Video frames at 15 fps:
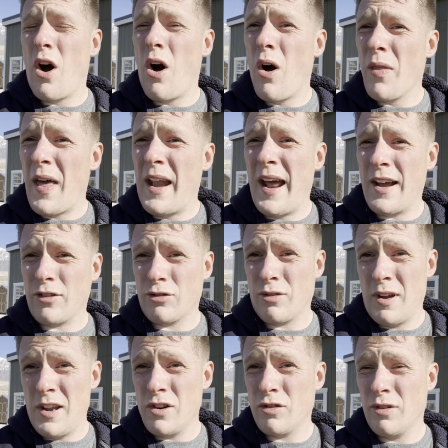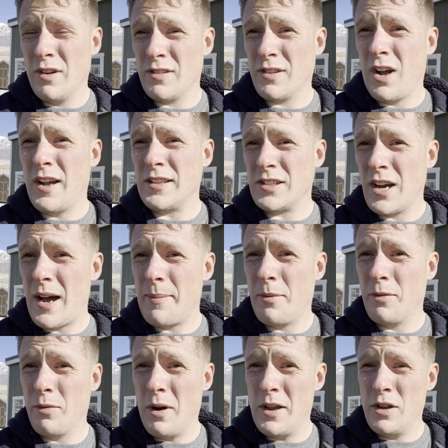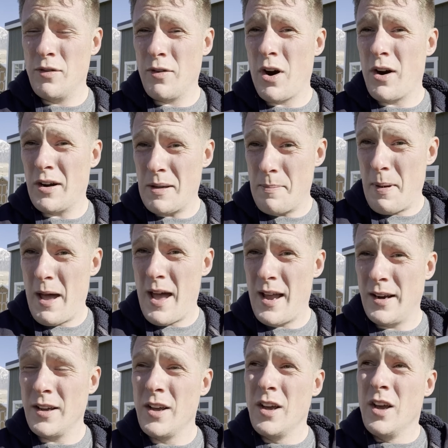all that extra interest on top of what you've already paid.